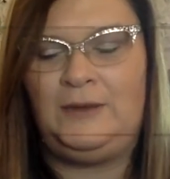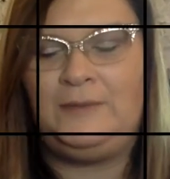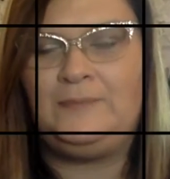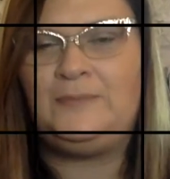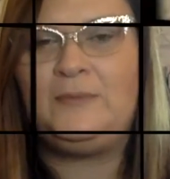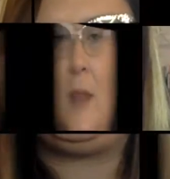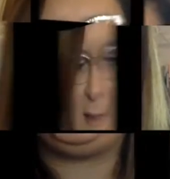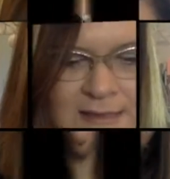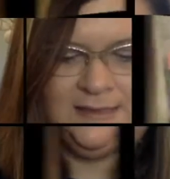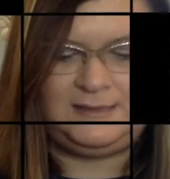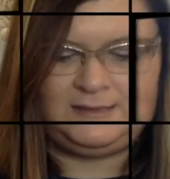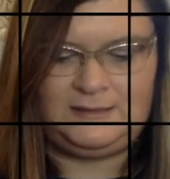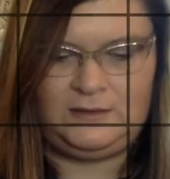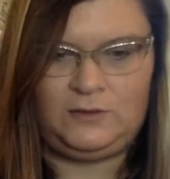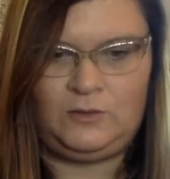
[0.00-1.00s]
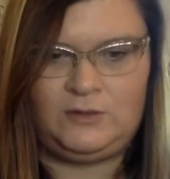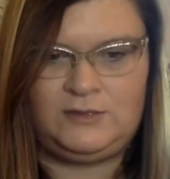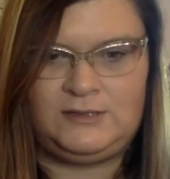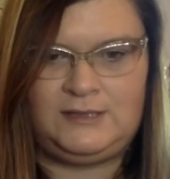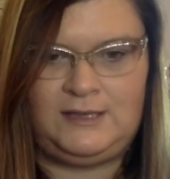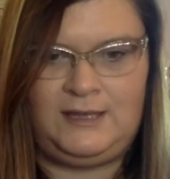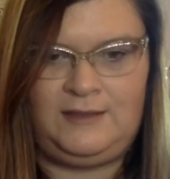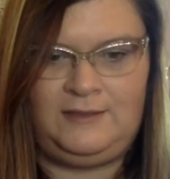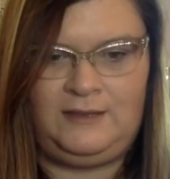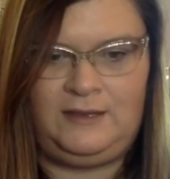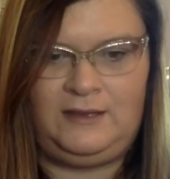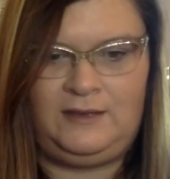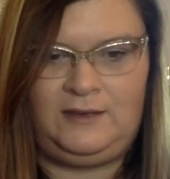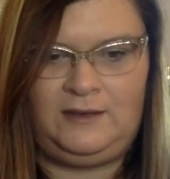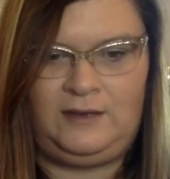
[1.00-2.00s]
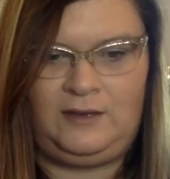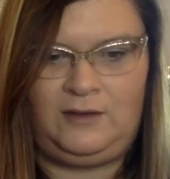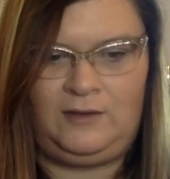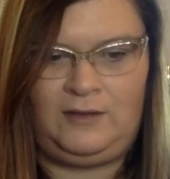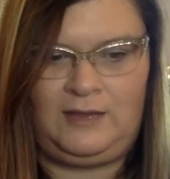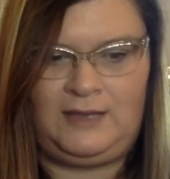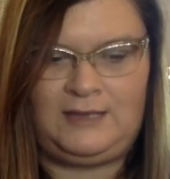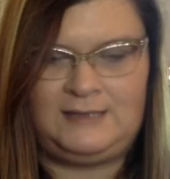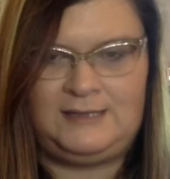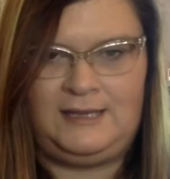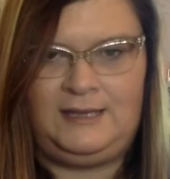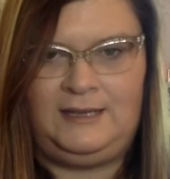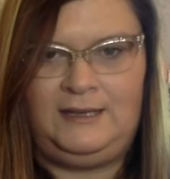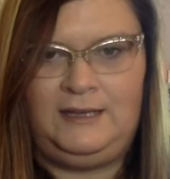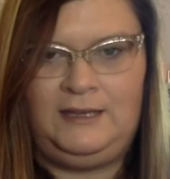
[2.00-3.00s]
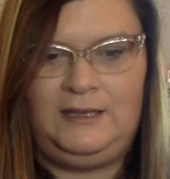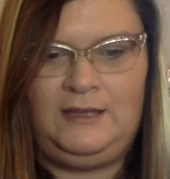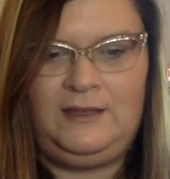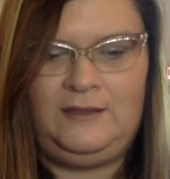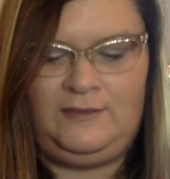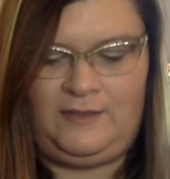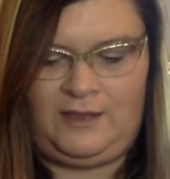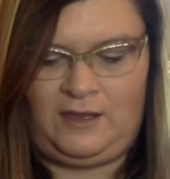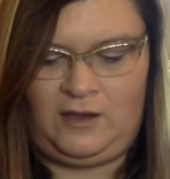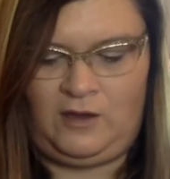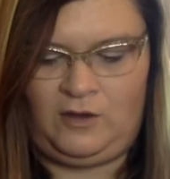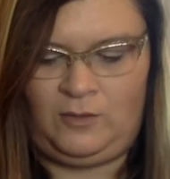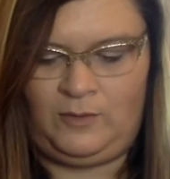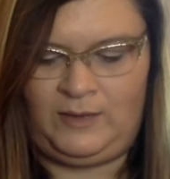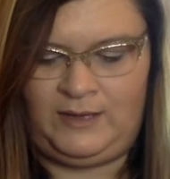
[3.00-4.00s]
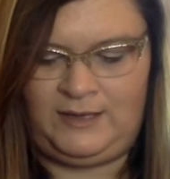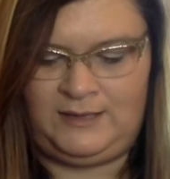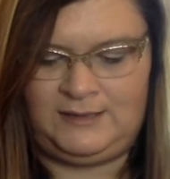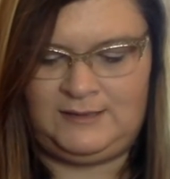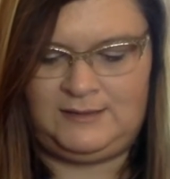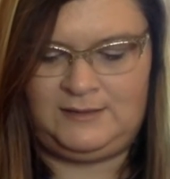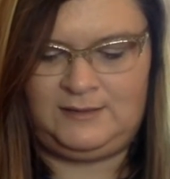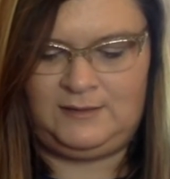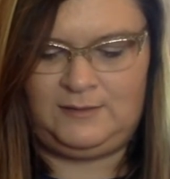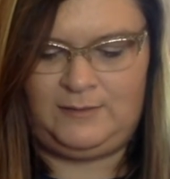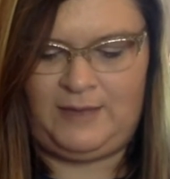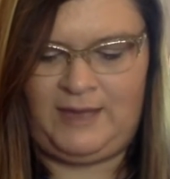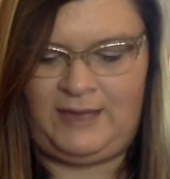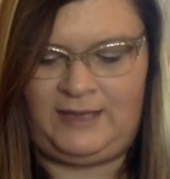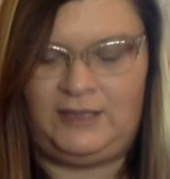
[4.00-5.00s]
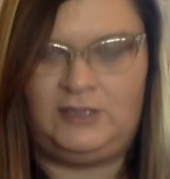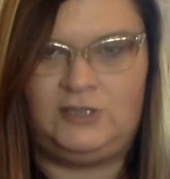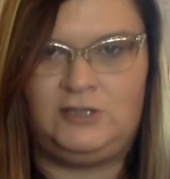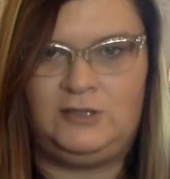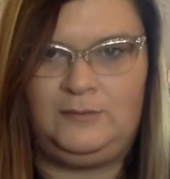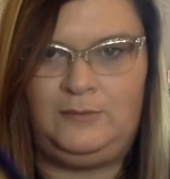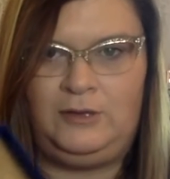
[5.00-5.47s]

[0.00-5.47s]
Of course, and then, you know, like I said, they always package.